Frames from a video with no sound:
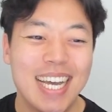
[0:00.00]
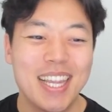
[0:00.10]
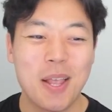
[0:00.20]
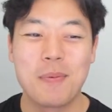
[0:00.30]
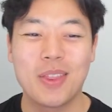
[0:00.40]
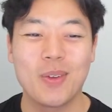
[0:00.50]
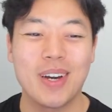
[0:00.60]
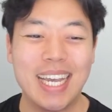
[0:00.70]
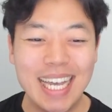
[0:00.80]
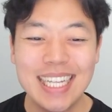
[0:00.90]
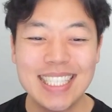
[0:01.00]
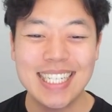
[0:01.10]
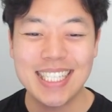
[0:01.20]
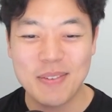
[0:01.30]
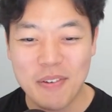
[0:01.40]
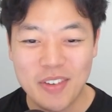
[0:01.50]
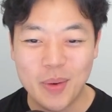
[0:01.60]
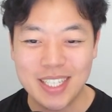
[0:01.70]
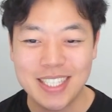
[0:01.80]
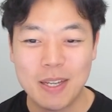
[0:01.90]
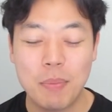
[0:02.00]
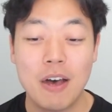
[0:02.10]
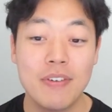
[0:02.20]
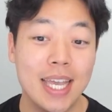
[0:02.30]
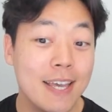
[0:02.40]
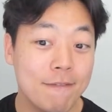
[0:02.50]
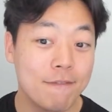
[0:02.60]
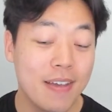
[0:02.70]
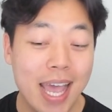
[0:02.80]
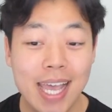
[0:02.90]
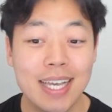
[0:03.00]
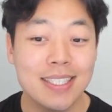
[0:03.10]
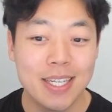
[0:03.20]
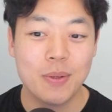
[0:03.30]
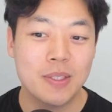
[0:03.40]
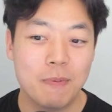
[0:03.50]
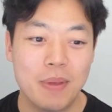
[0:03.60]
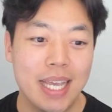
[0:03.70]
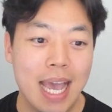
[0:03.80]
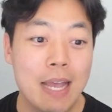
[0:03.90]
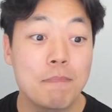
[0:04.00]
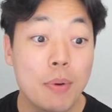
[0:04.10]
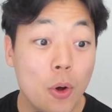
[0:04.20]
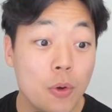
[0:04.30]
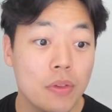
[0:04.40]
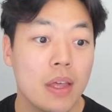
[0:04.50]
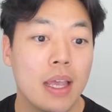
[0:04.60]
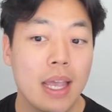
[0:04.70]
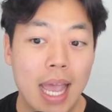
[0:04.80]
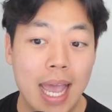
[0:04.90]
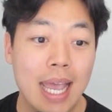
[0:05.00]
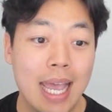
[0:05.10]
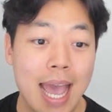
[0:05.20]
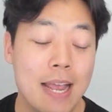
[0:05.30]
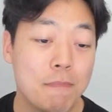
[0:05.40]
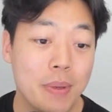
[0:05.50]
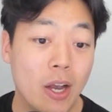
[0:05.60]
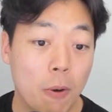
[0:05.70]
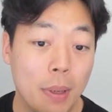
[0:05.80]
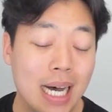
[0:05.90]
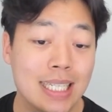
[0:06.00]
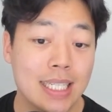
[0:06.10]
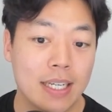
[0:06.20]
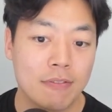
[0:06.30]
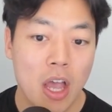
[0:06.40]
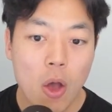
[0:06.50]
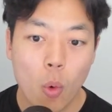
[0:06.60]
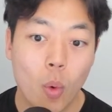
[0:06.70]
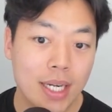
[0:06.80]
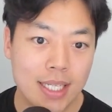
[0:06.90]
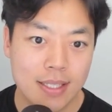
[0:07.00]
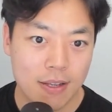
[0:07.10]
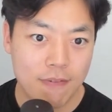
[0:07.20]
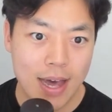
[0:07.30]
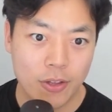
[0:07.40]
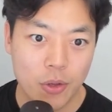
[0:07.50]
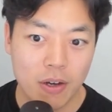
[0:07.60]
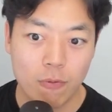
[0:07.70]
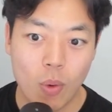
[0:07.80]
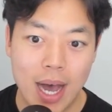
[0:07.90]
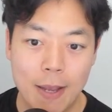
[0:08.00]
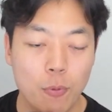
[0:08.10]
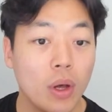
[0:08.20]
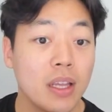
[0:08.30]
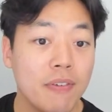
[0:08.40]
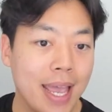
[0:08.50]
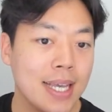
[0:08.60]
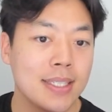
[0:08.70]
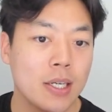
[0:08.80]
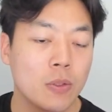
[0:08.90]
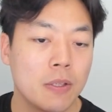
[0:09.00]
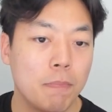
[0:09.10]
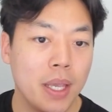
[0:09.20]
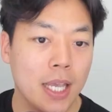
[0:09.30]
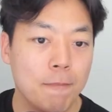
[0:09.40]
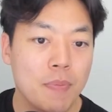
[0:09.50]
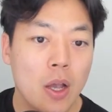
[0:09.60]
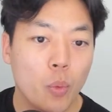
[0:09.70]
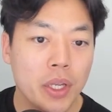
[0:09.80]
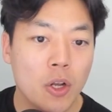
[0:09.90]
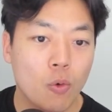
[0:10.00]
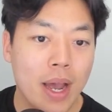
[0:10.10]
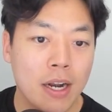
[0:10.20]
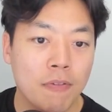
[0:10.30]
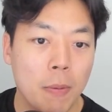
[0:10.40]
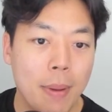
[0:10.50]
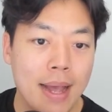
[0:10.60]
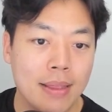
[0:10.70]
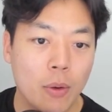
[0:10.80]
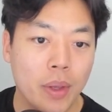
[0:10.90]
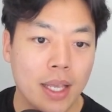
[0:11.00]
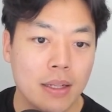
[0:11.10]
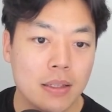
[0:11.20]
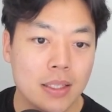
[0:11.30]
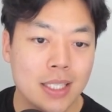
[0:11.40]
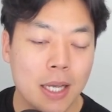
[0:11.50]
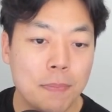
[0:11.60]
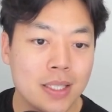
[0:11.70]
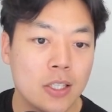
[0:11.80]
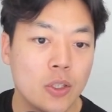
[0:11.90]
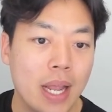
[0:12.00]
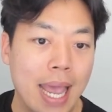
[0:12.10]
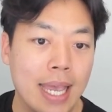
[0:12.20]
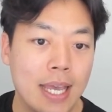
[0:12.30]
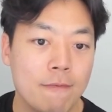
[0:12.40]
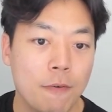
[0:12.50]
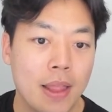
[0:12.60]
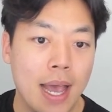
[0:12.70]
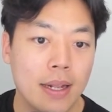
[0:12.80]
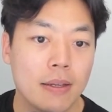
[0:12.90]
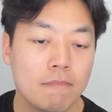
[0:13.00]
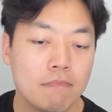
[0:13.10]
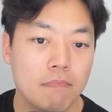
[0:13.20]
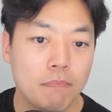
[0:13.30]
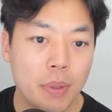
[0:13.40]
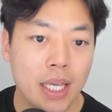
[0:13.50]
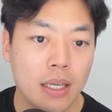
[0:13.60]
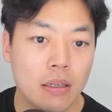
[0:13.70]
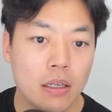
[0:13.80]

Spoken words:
Number 3, in the system of equations above, if a is to b and both a and b are positive, what is the value of y? Well, if a is equal to b, we know right off the bat that we can substitute a in for that b.